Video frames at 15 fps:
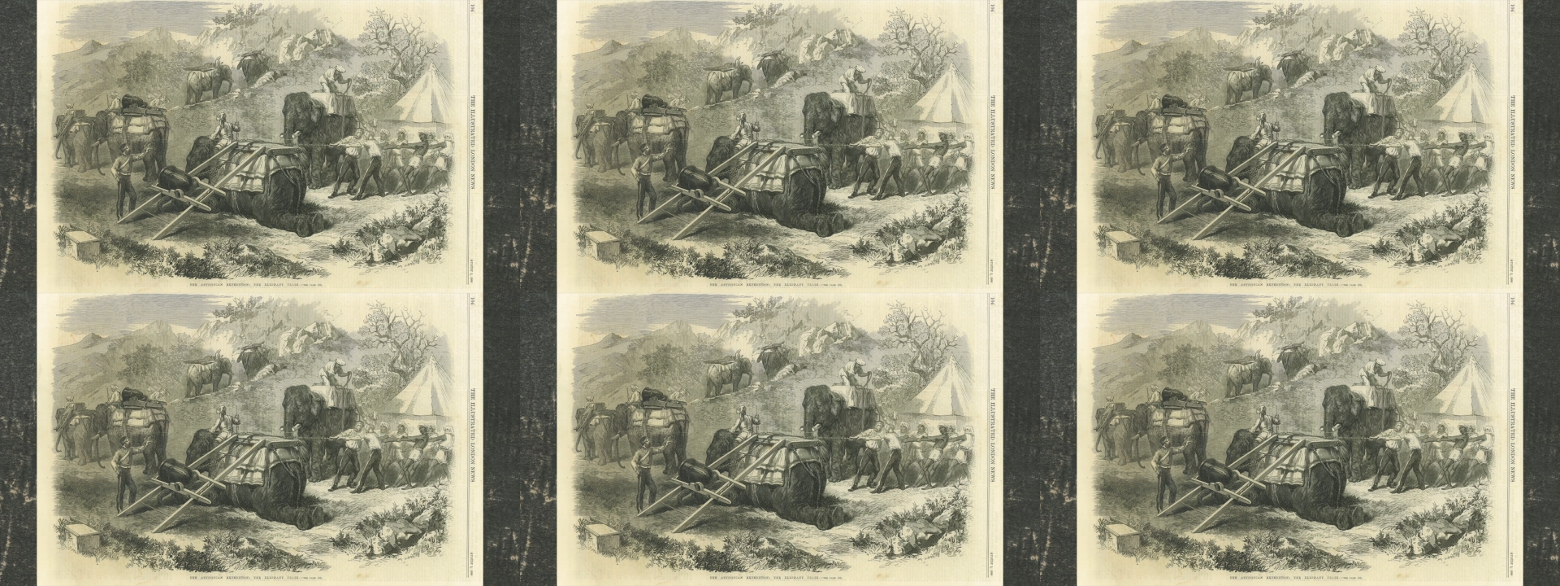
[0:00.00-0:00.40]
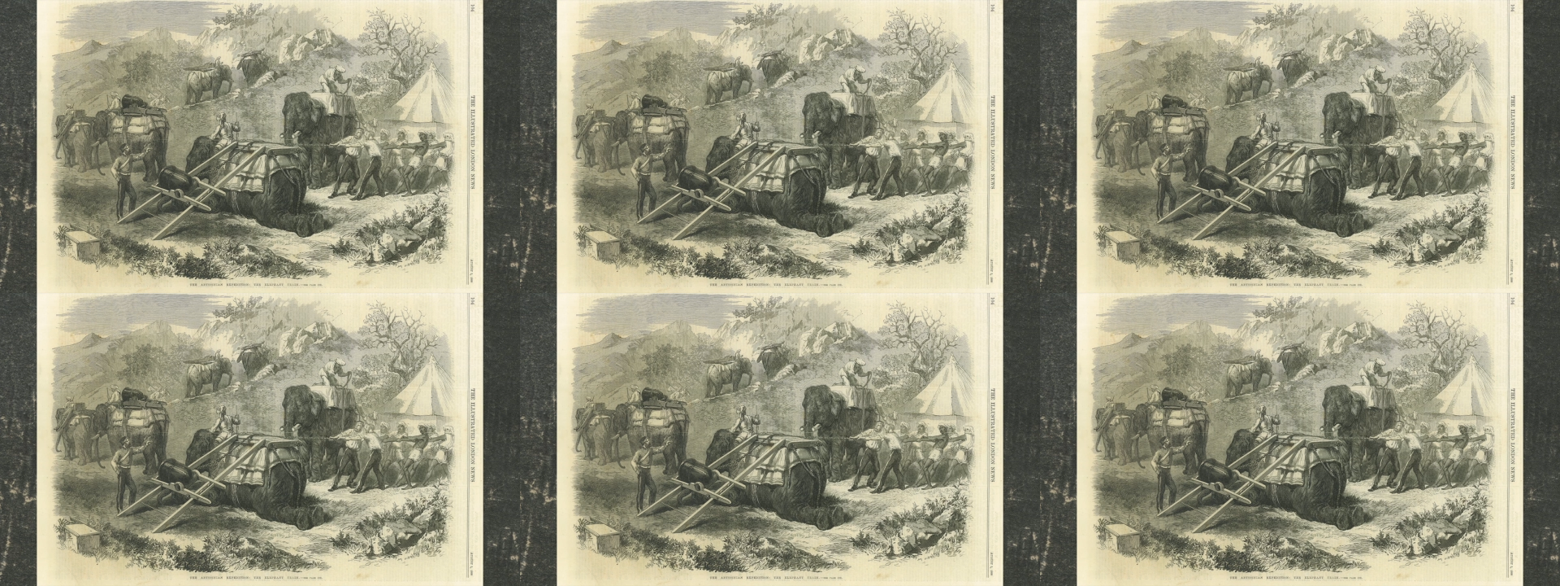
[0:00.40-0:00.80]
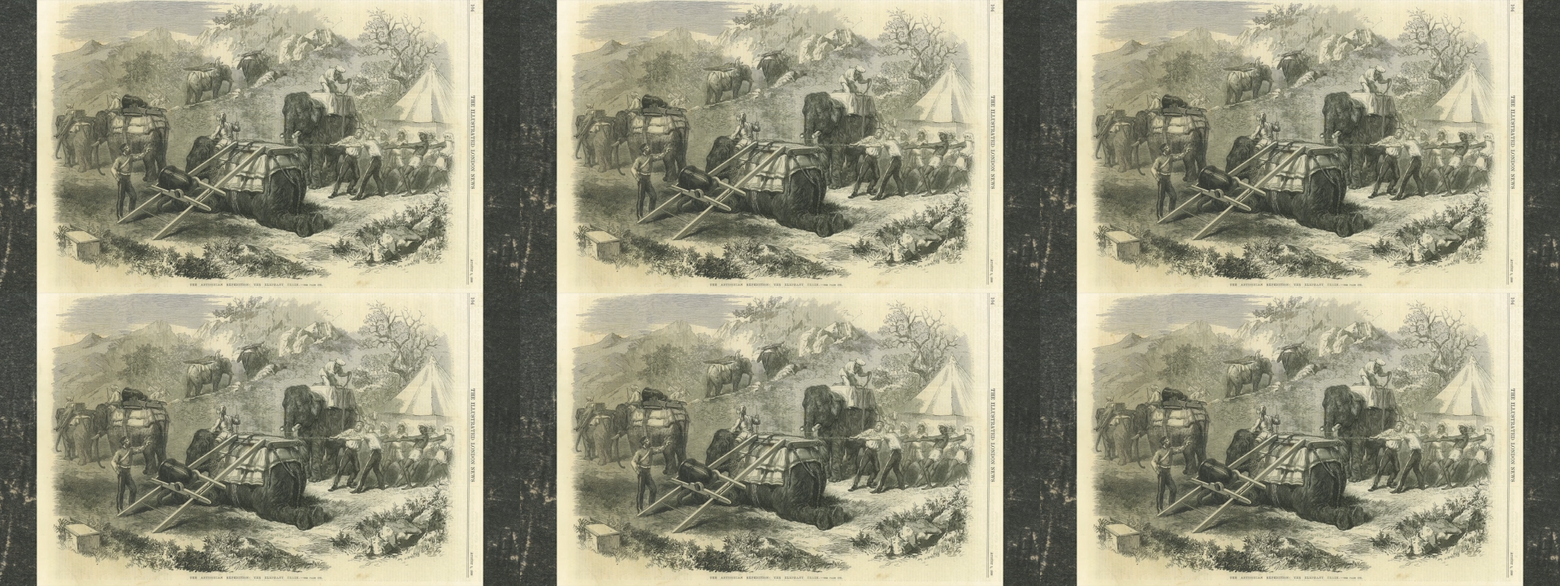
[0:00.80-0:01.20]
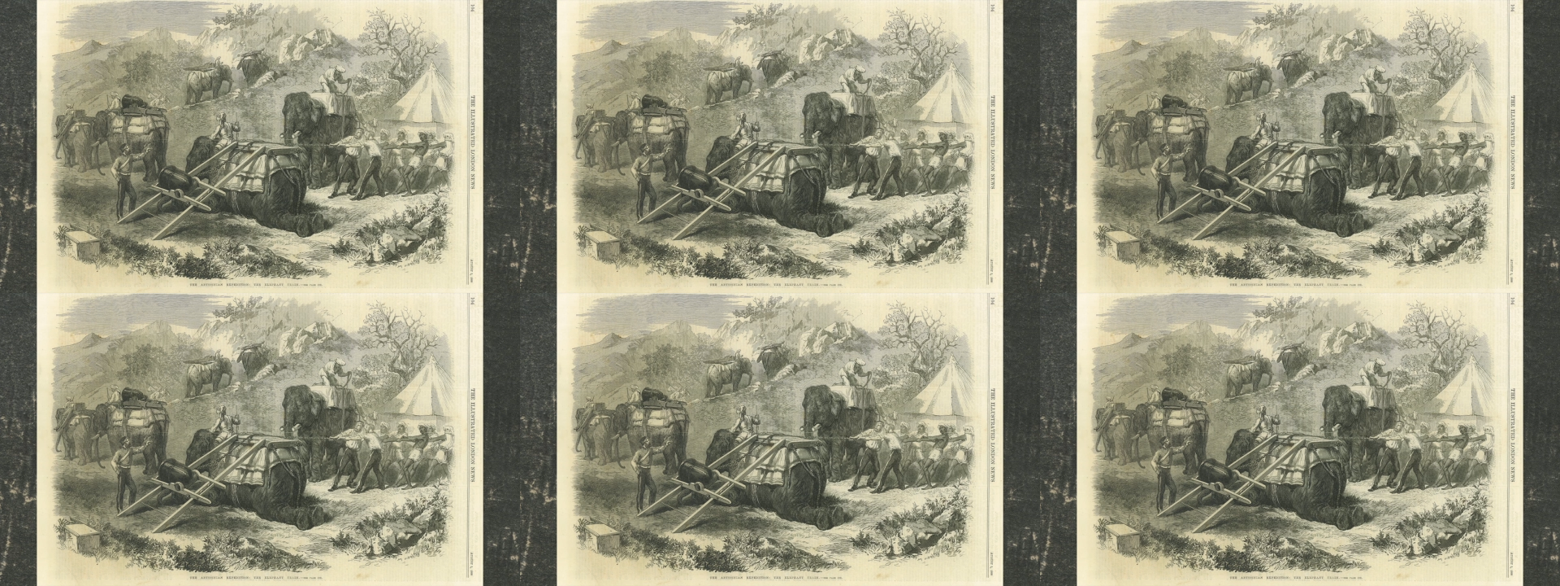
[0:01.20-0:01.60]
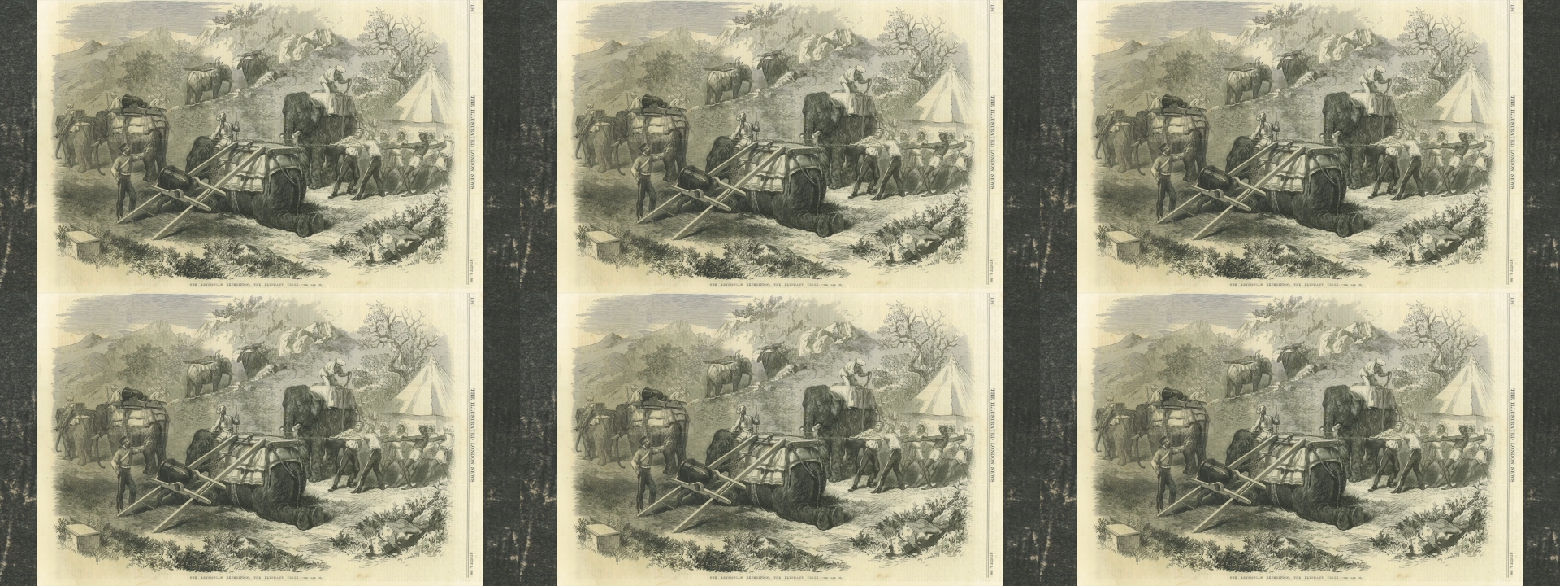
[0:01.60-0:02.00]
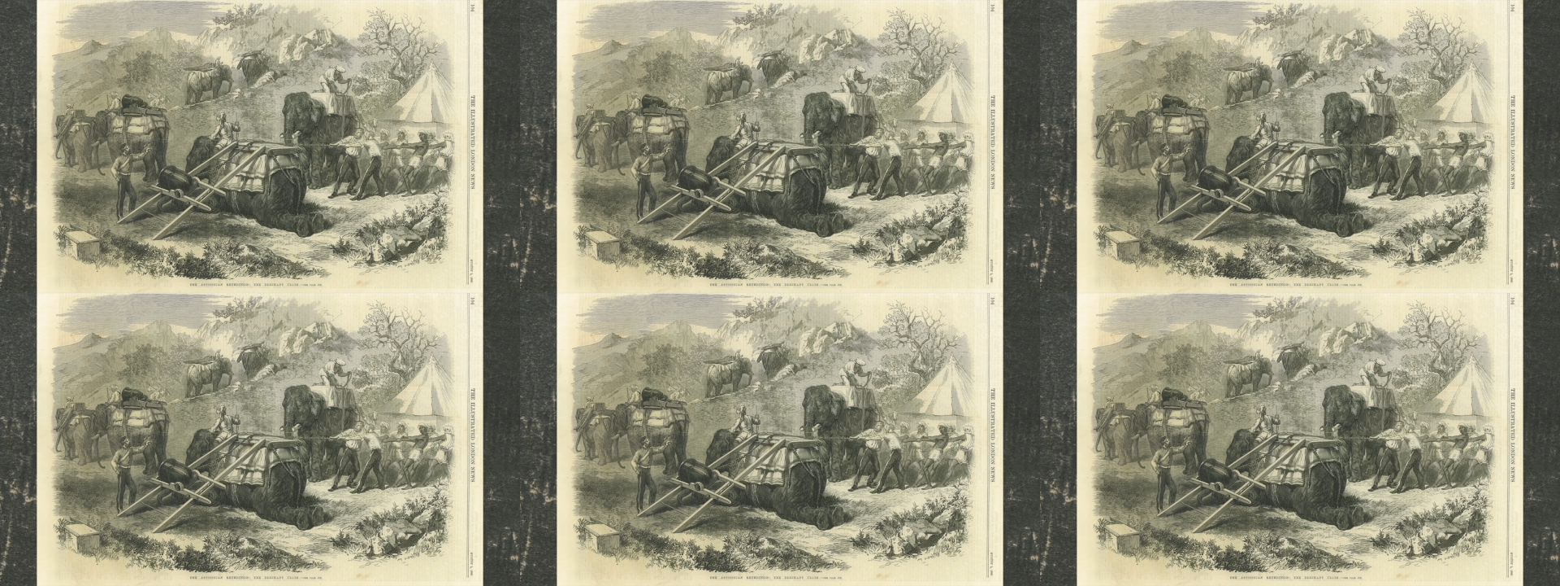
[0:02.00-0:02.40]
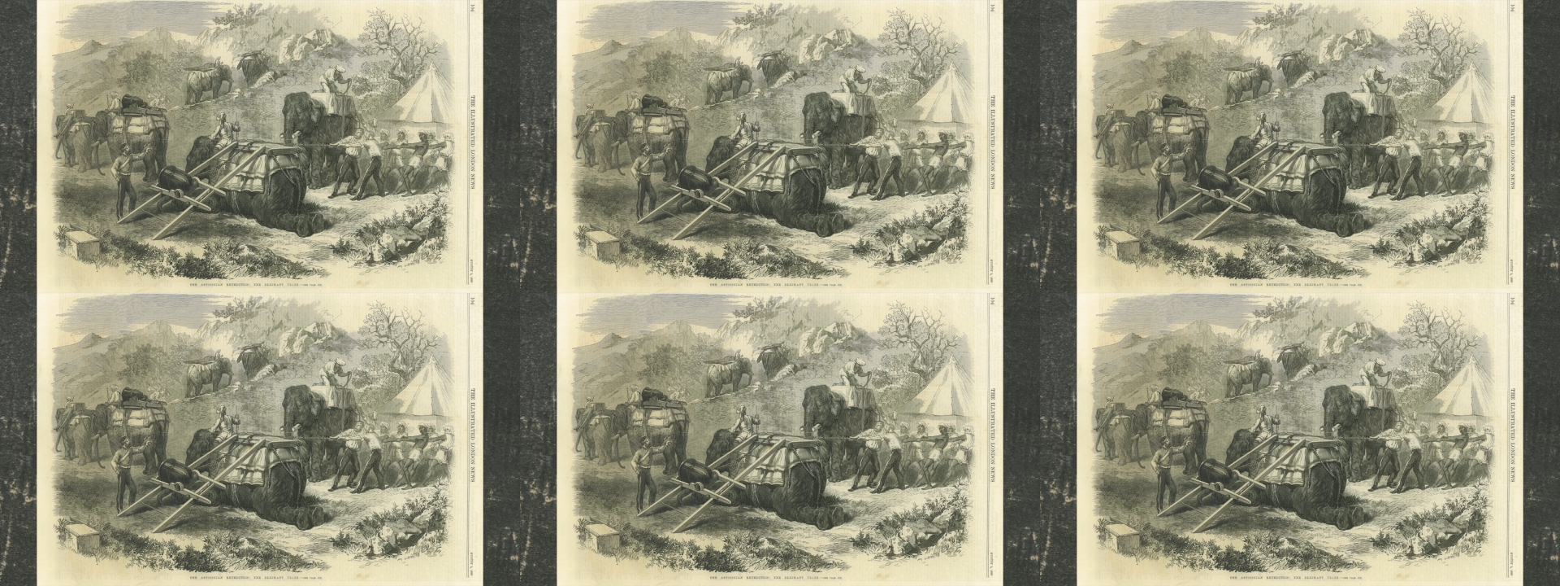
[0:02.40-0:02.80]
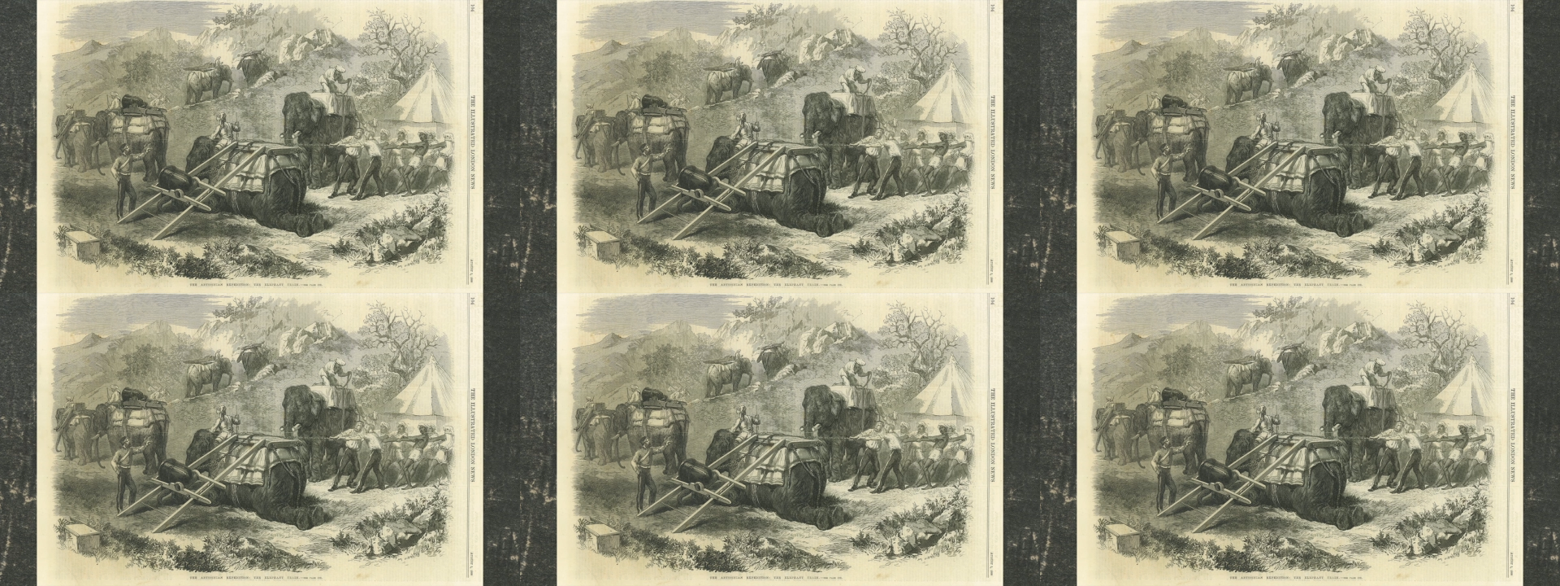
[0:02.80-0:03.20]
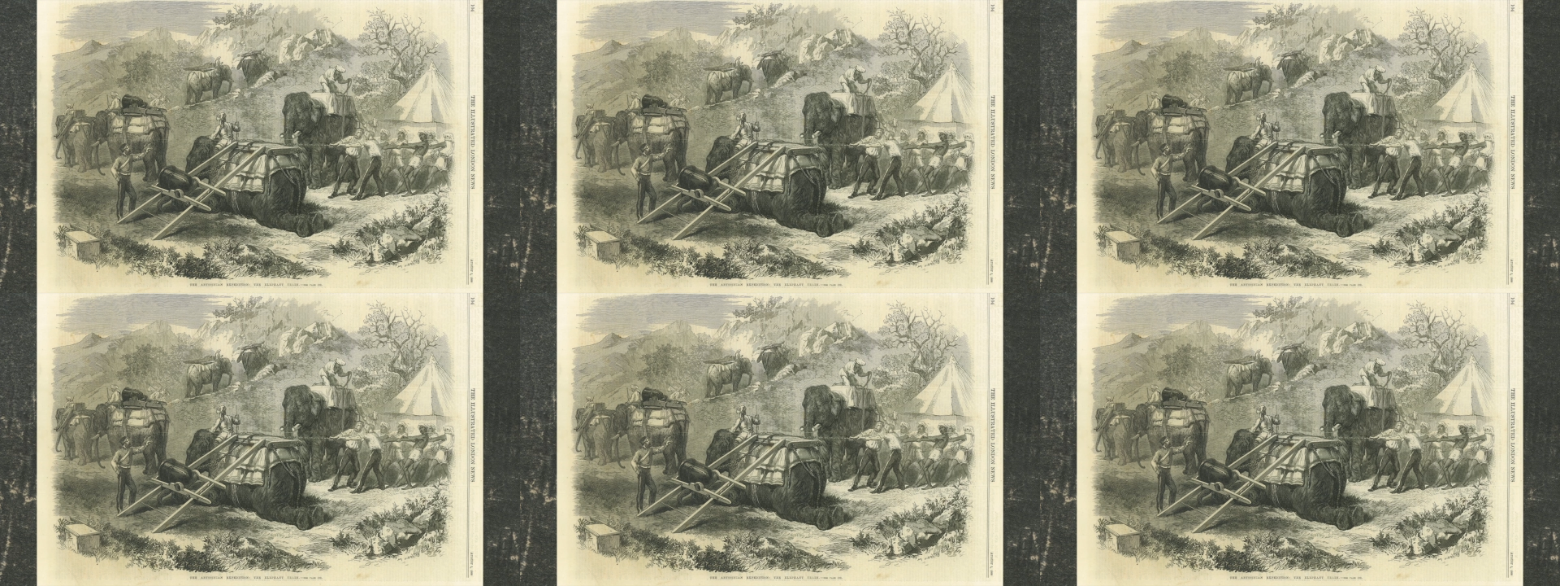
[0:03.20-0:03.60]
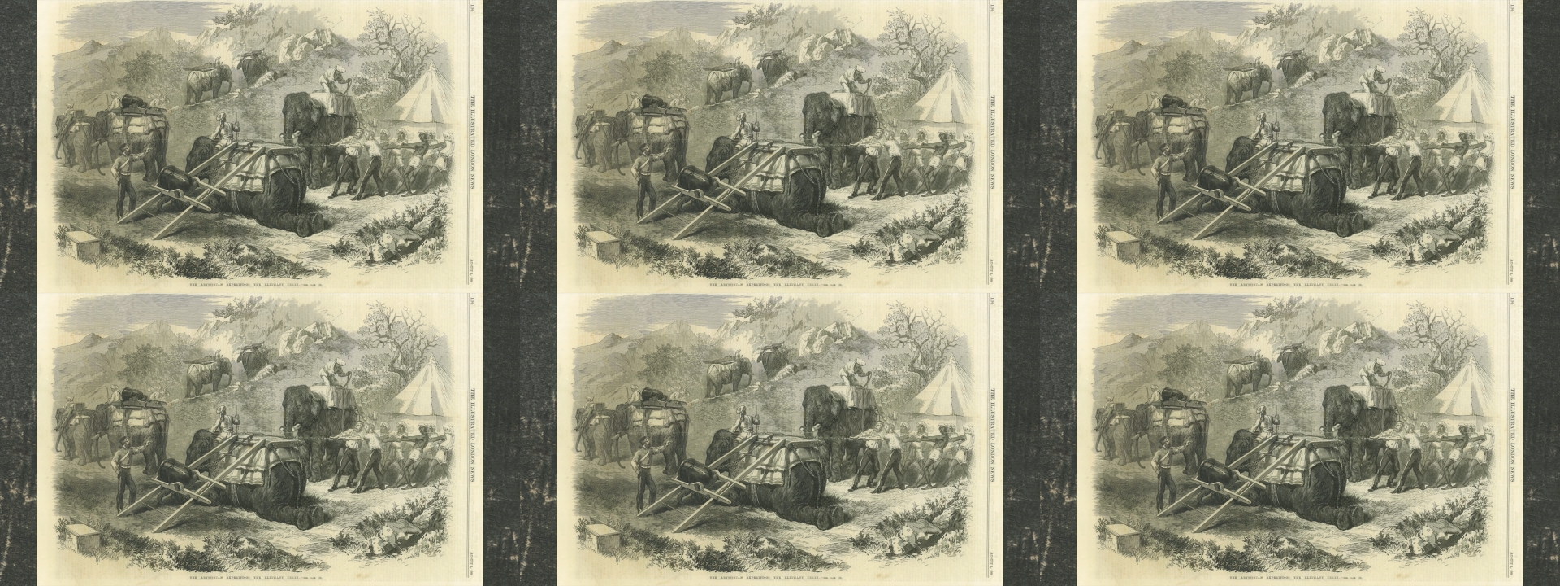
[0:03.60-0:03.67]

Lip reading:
(no speaker visible)